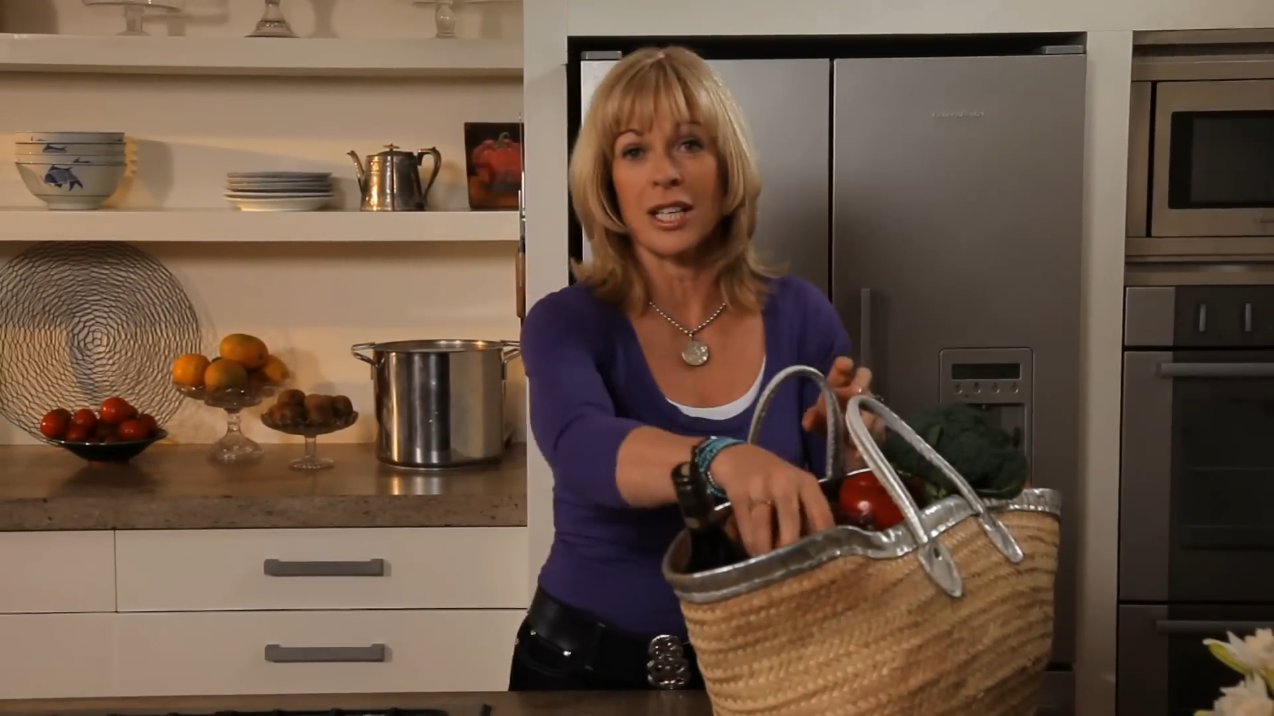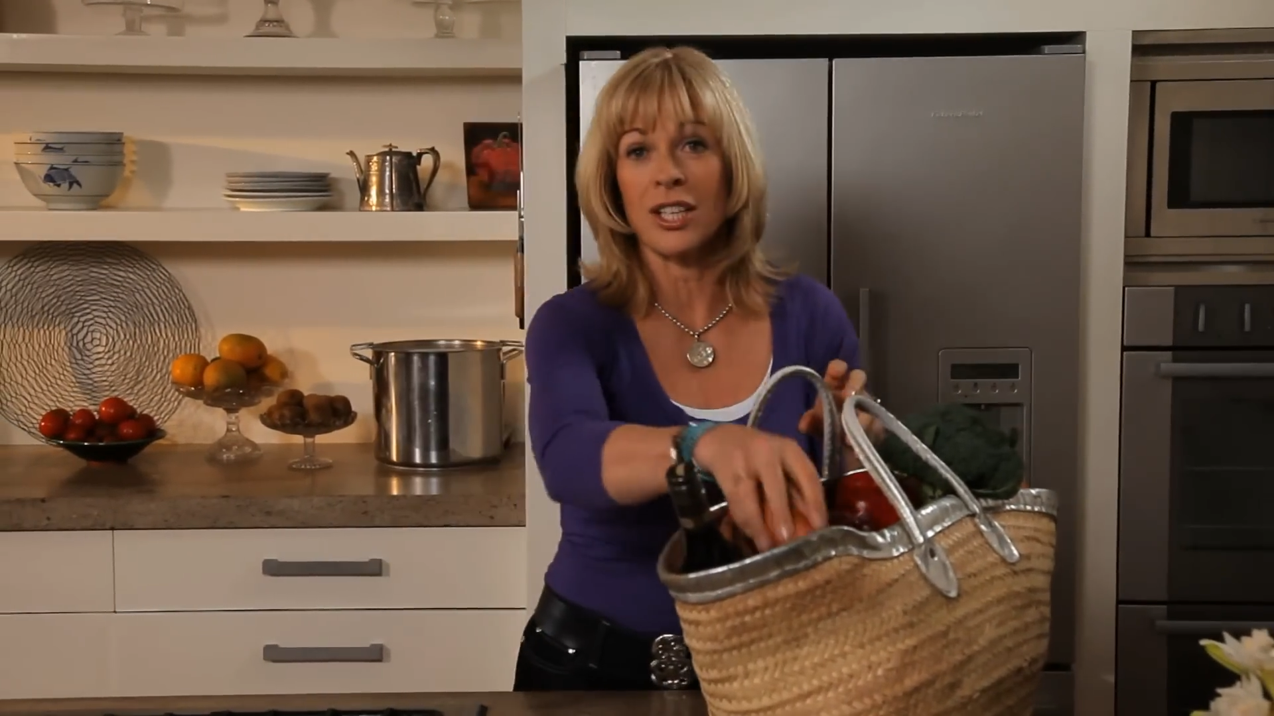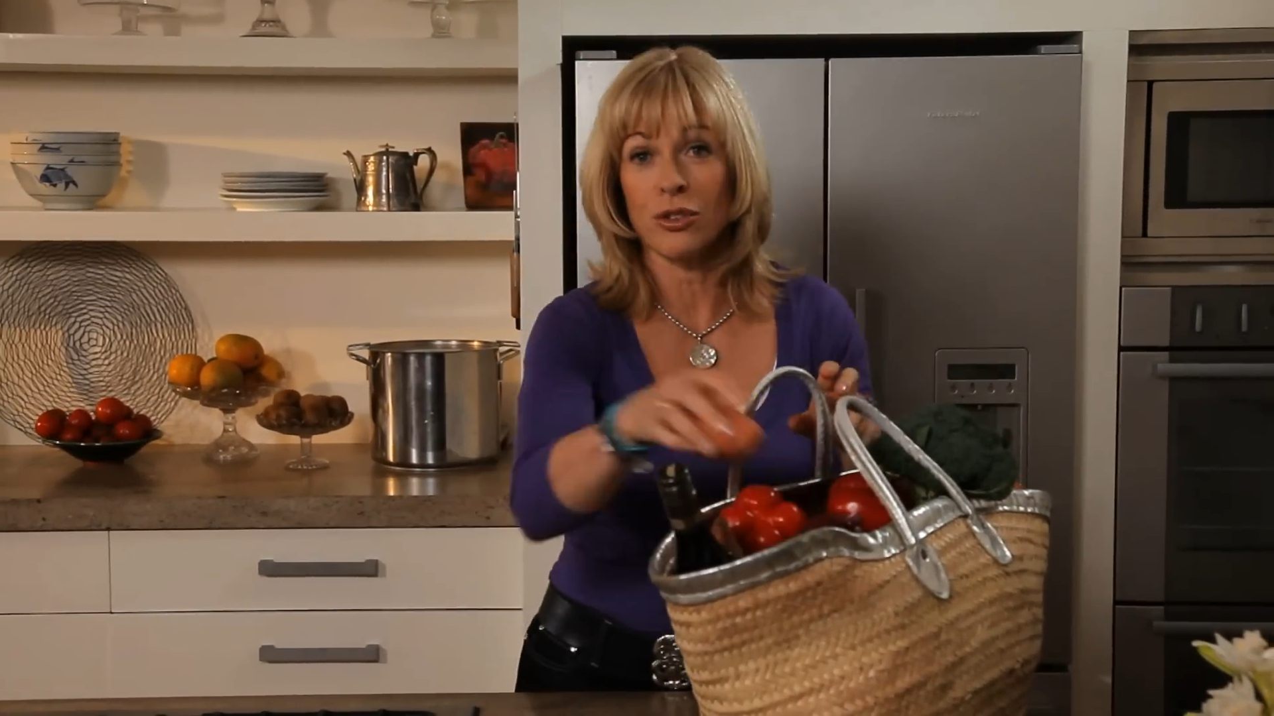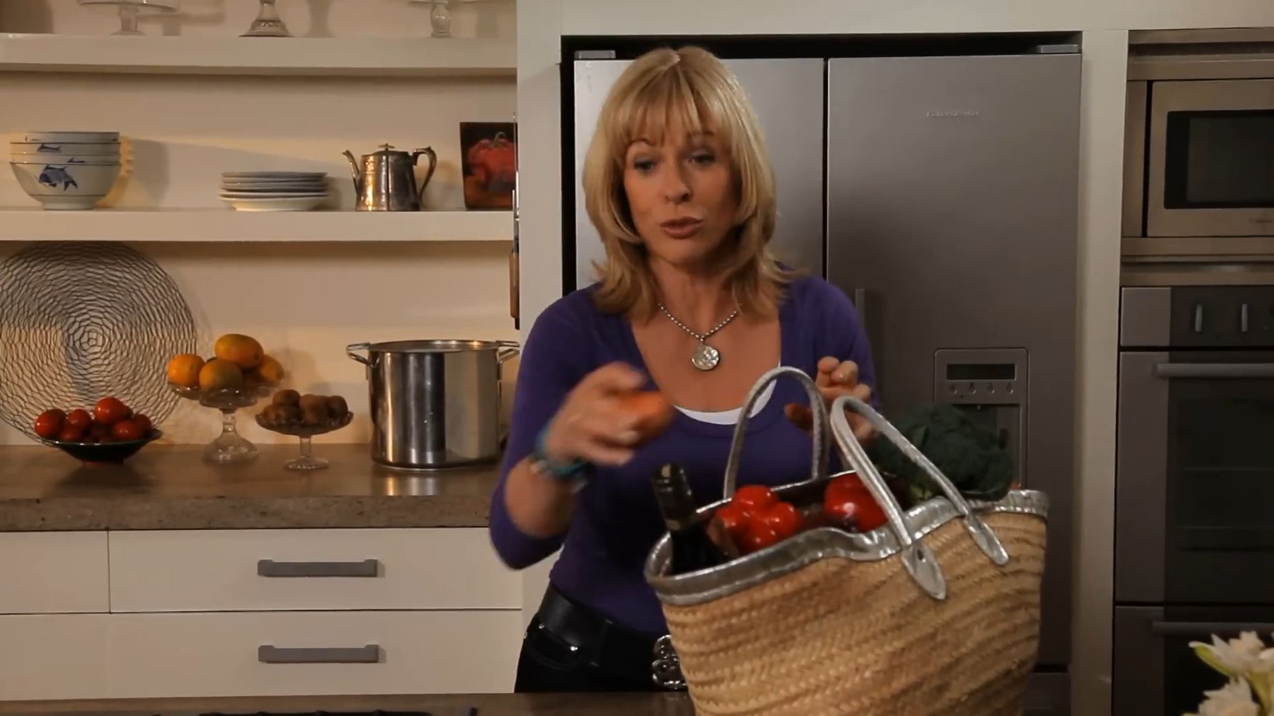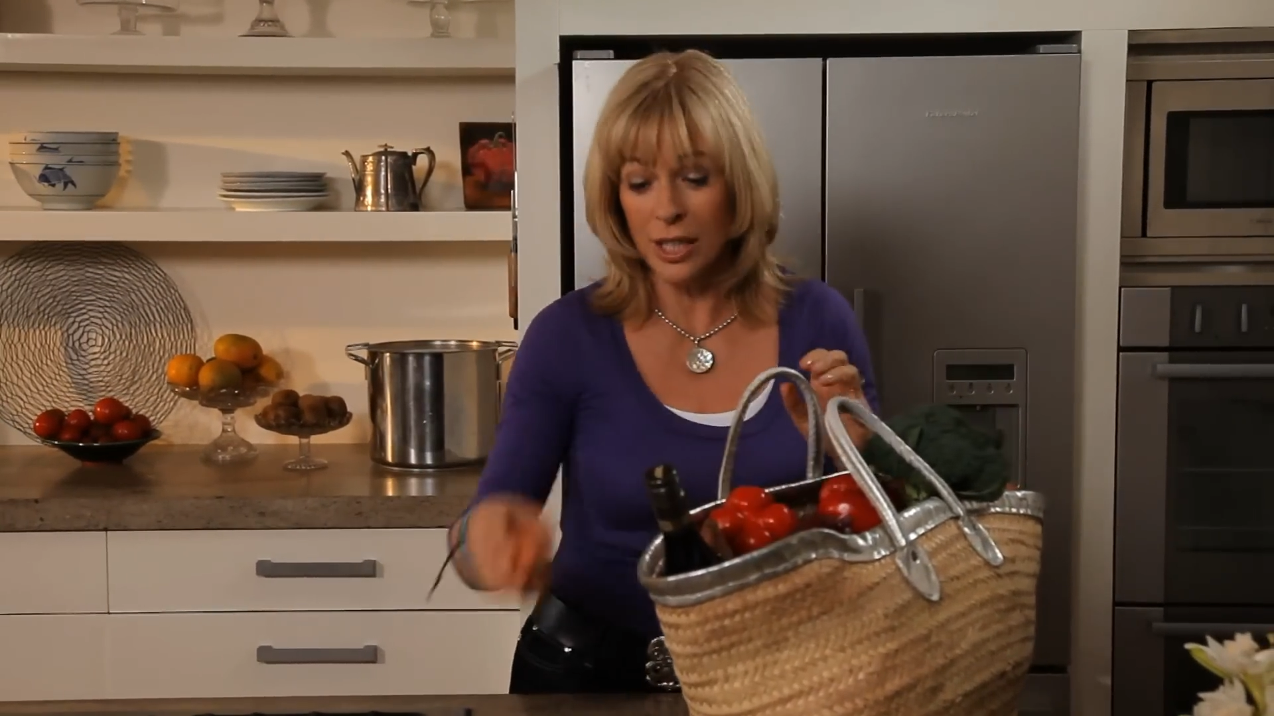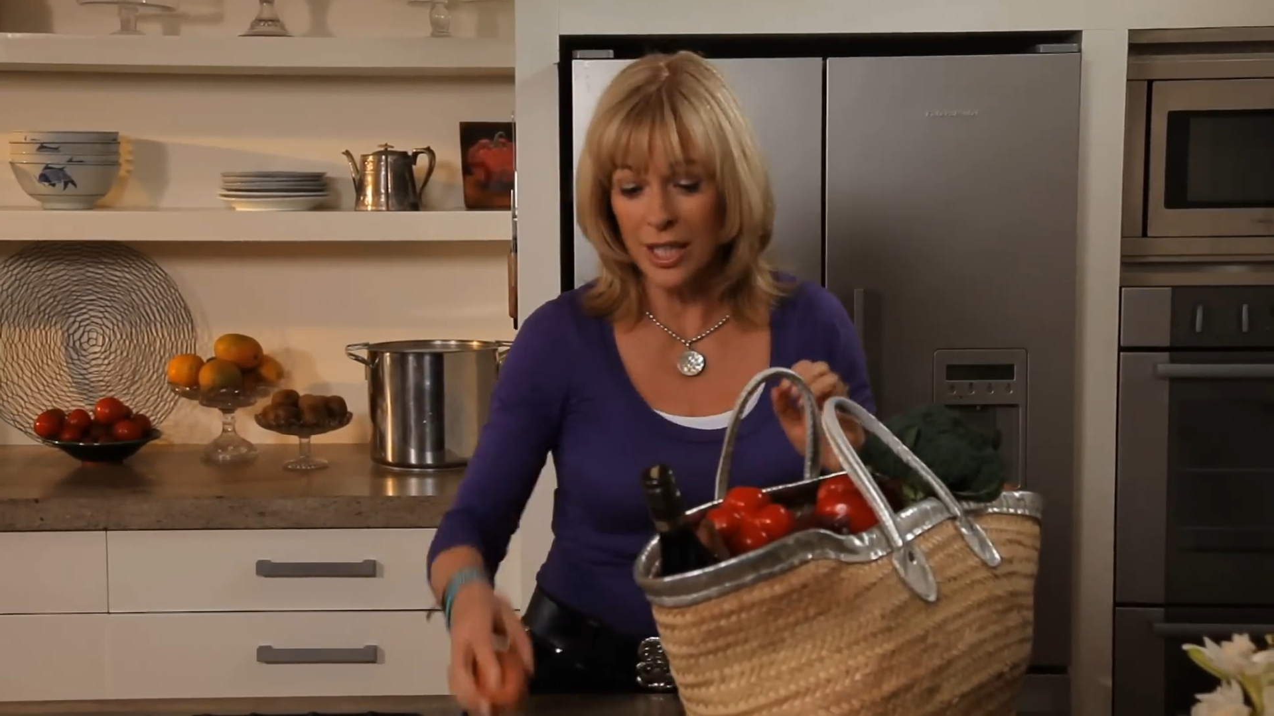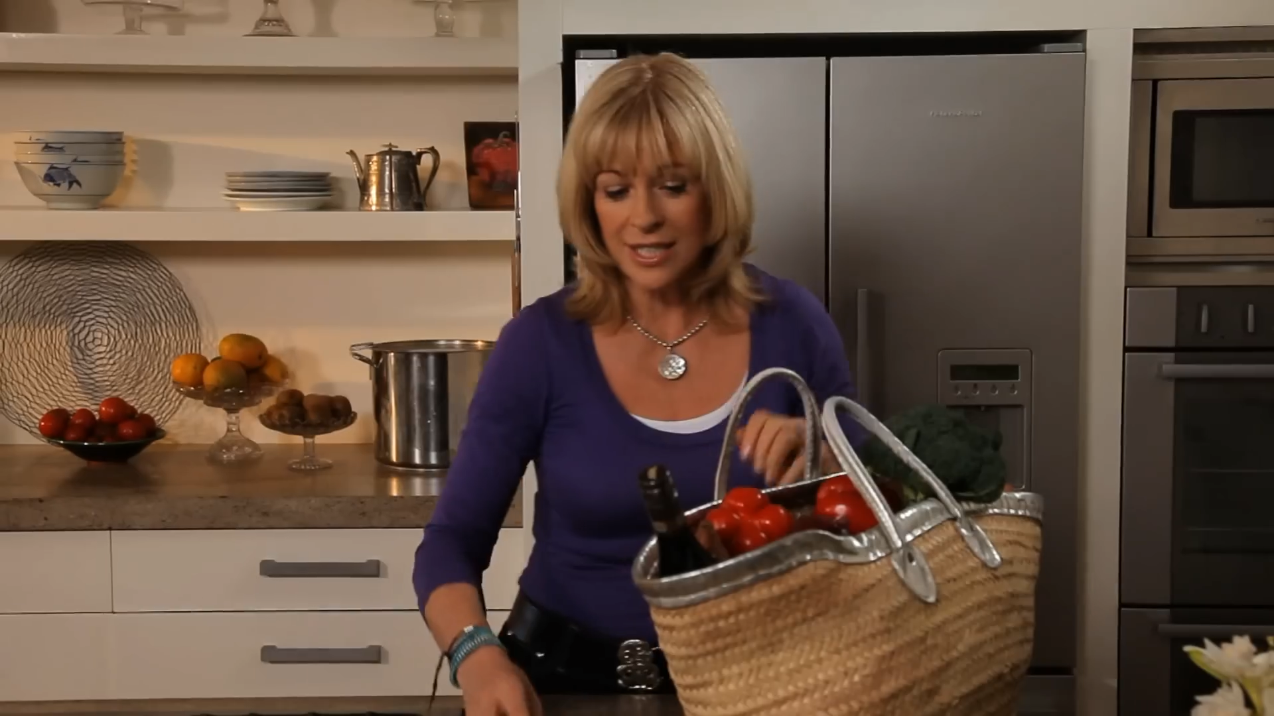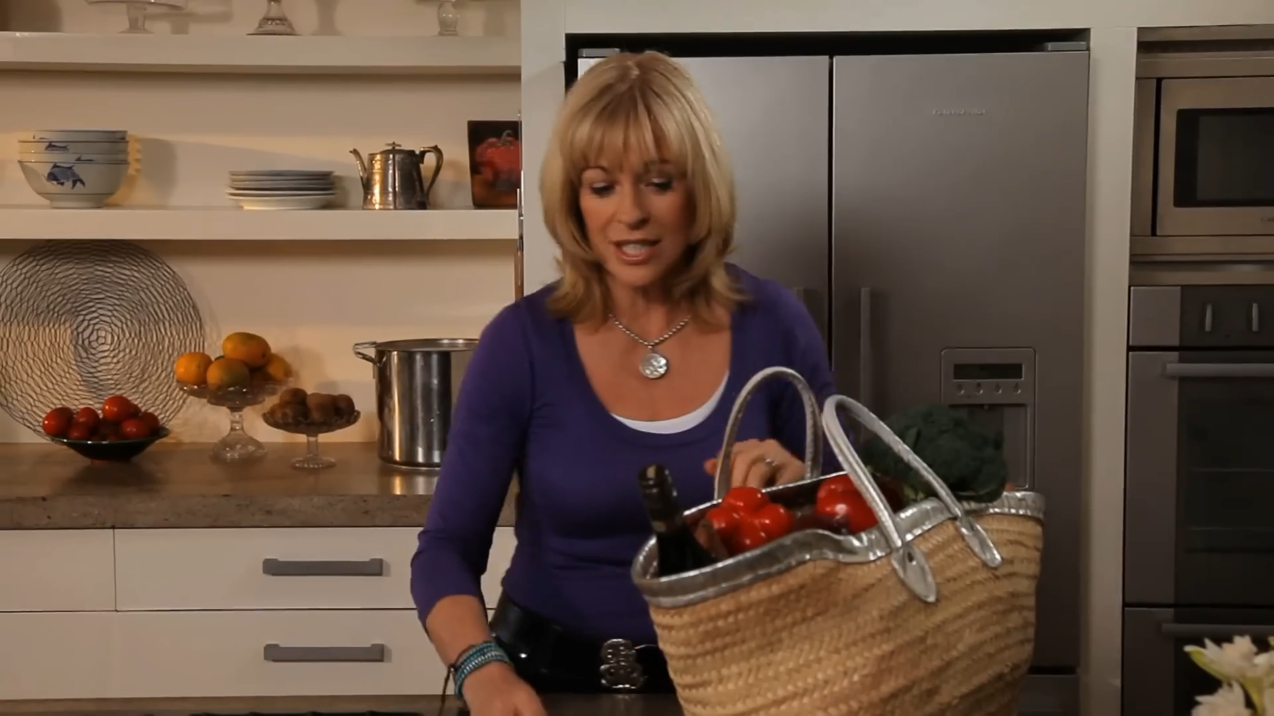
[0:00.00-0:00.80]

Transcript: and you realise